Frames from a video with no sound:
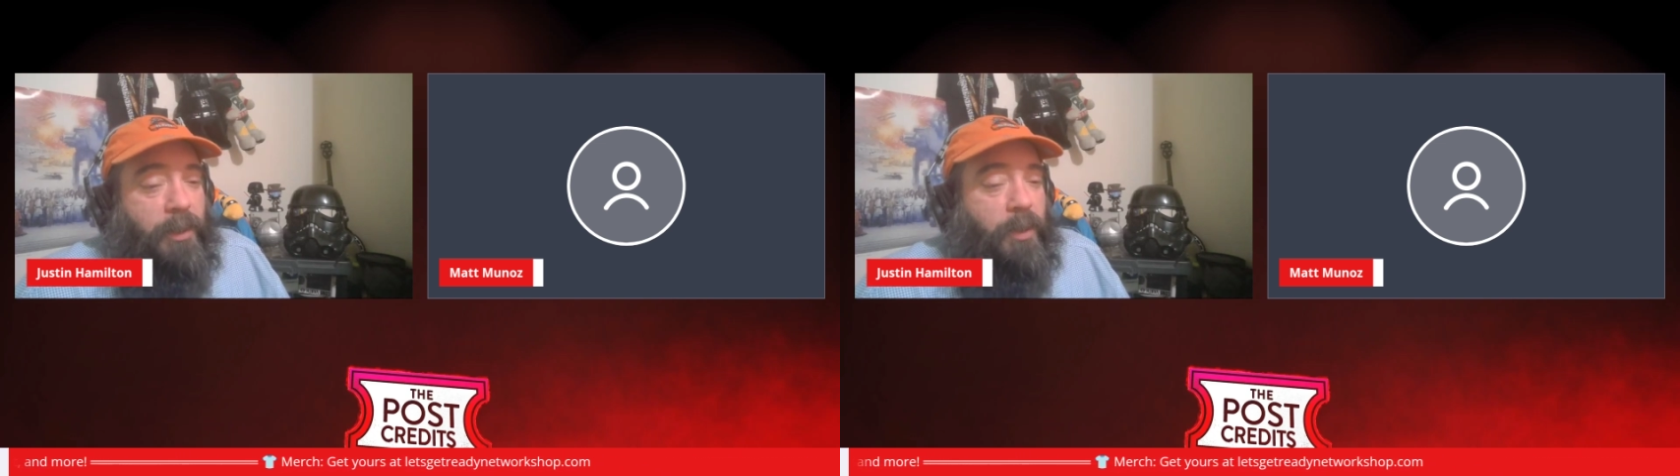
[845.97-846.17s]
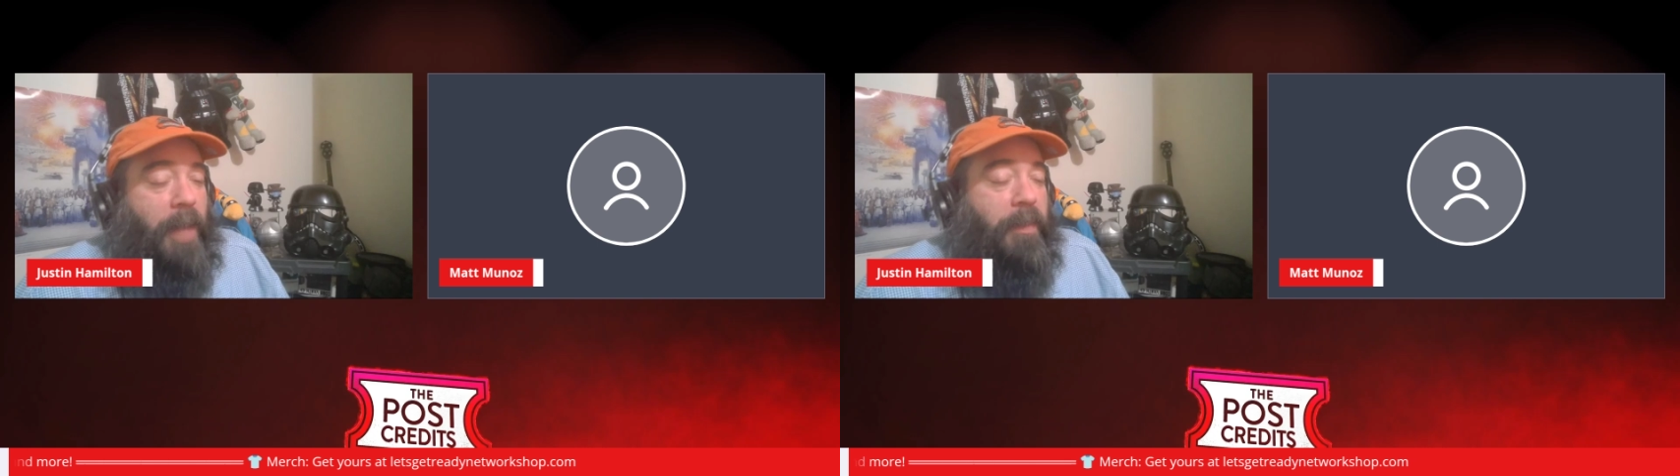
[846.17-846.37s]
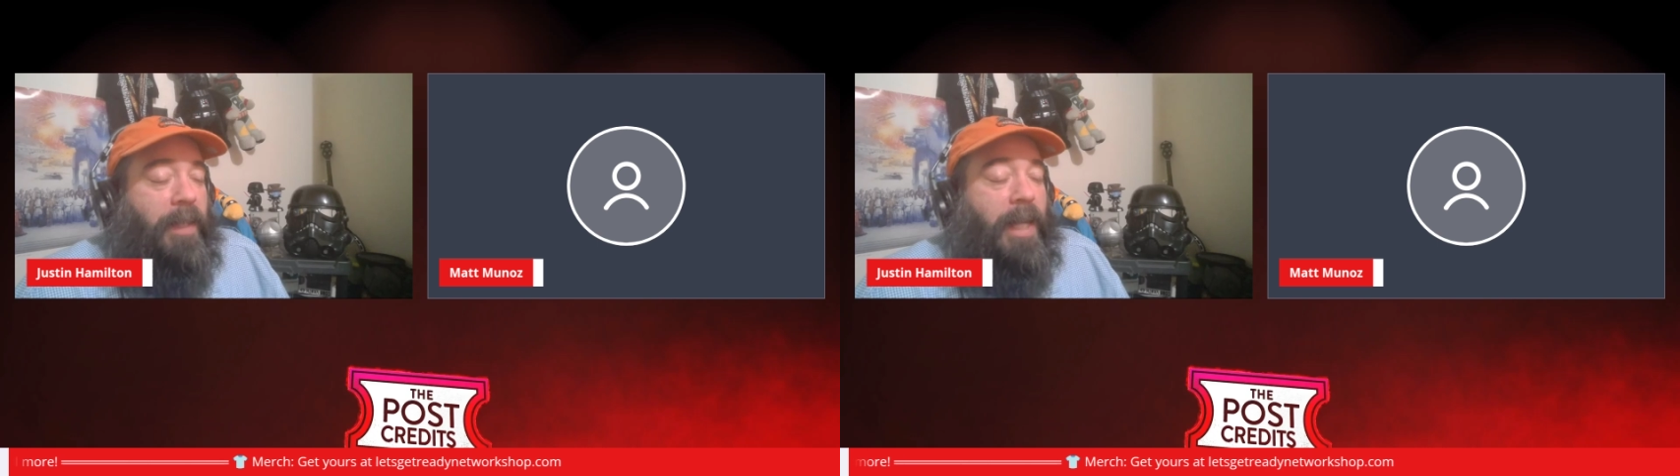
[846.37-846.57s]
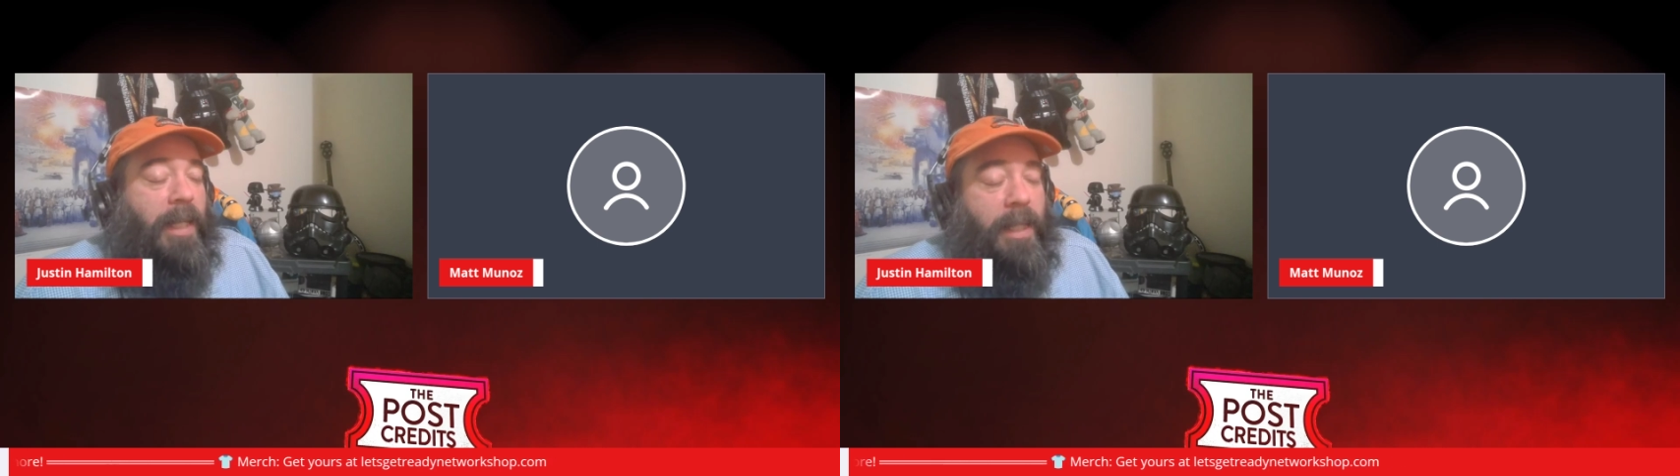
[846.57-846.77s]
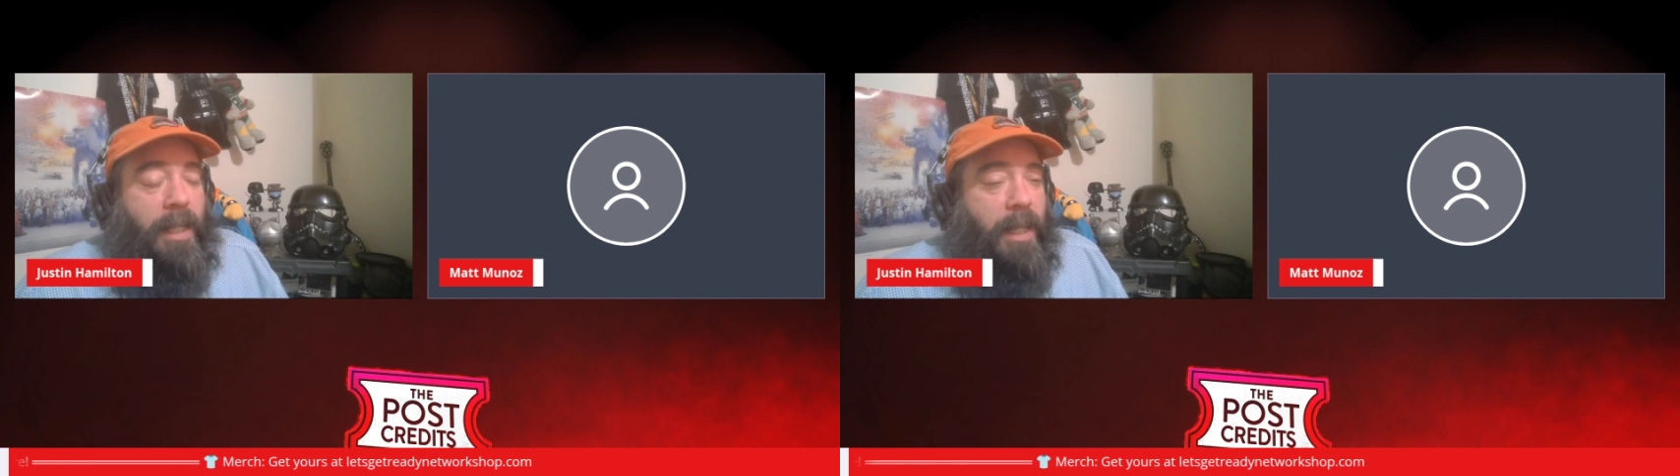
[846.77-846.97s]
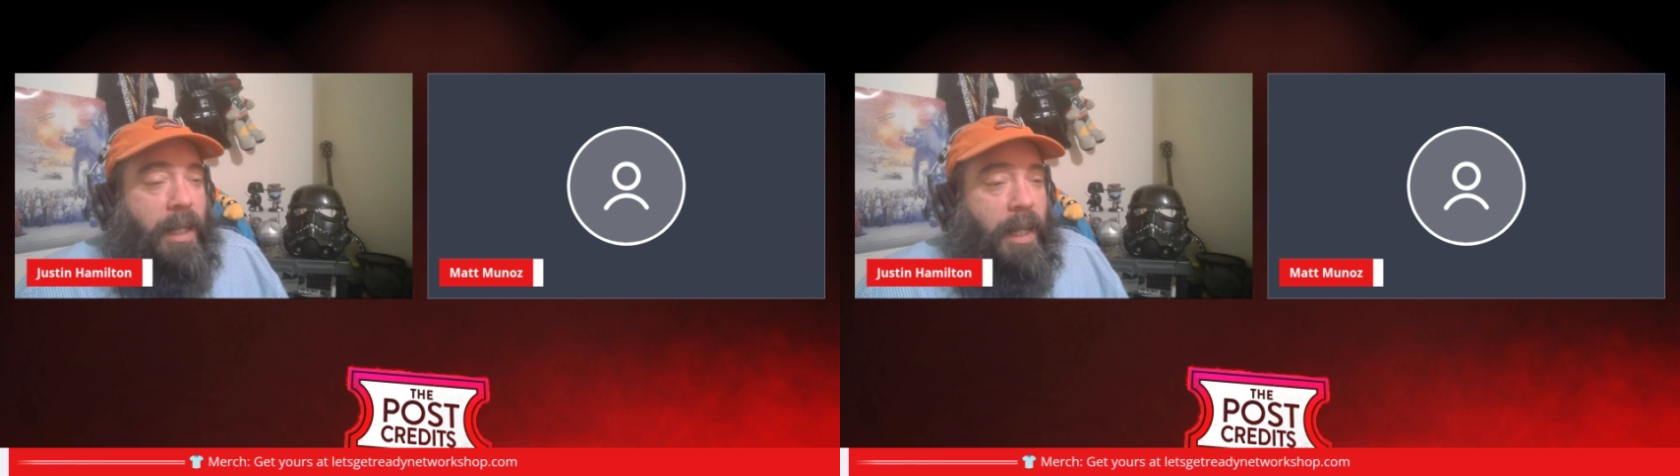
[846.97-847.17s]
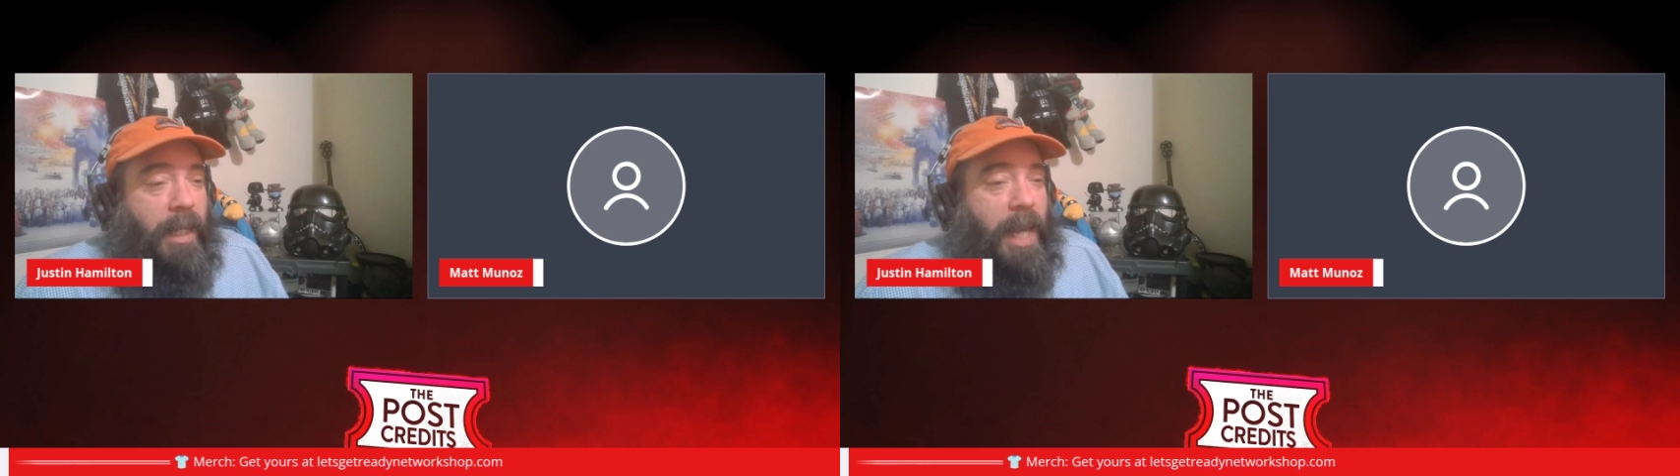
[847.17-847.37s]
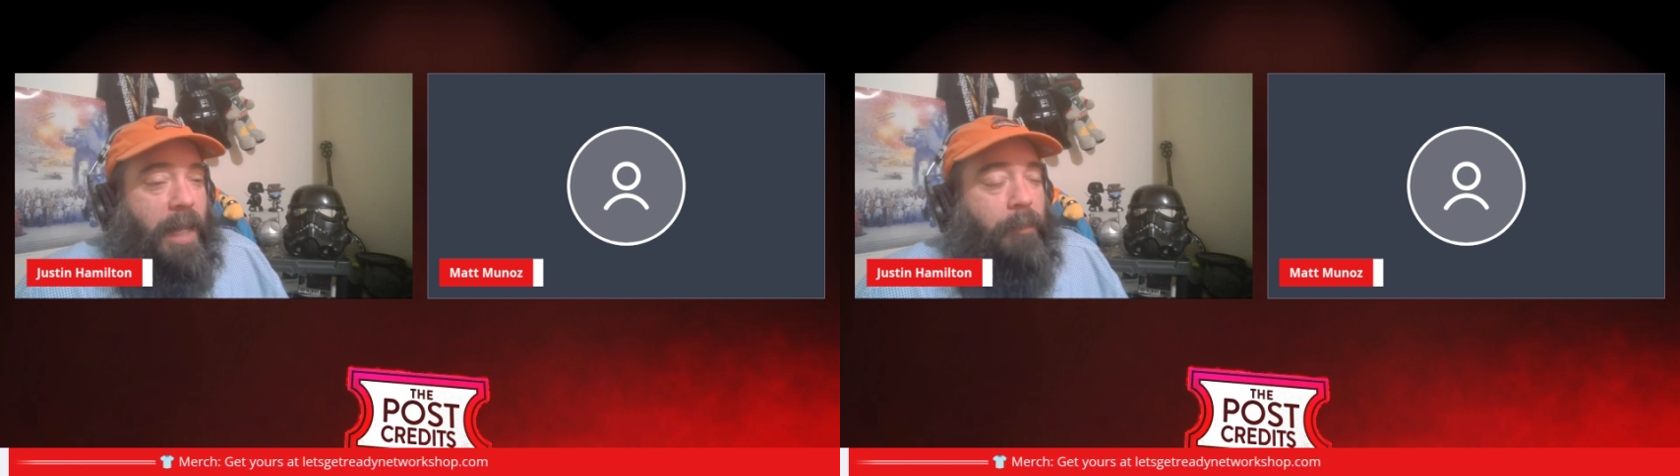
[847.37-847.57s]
So I think that kind